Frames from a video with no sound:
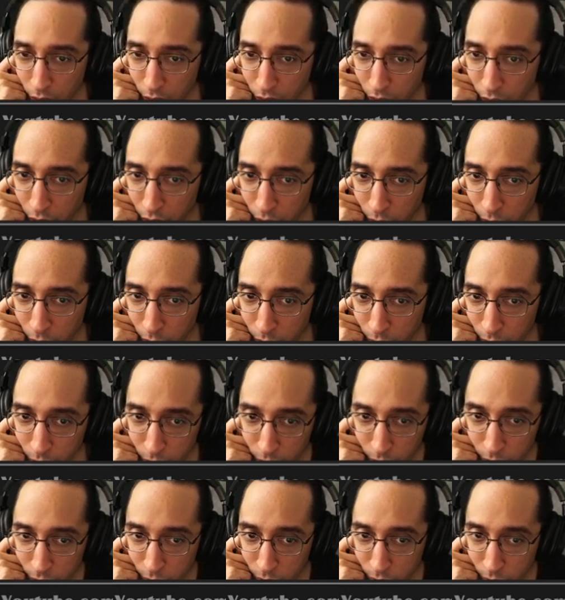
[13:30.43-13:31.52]
So
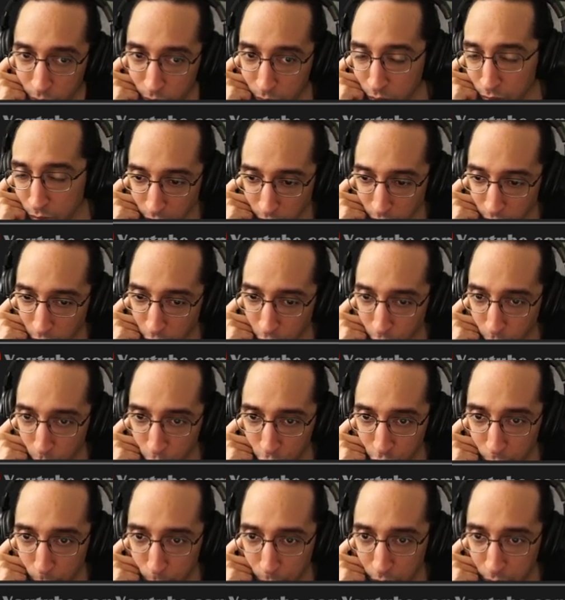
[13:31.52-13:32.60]
let's go ahead and
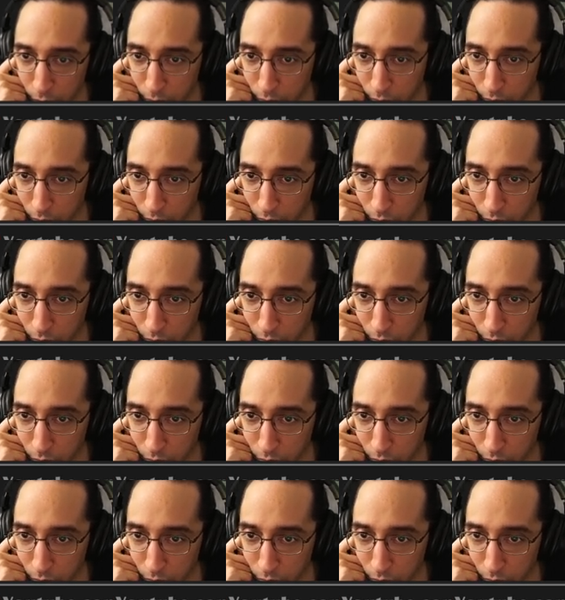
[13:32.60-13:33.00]
jump in.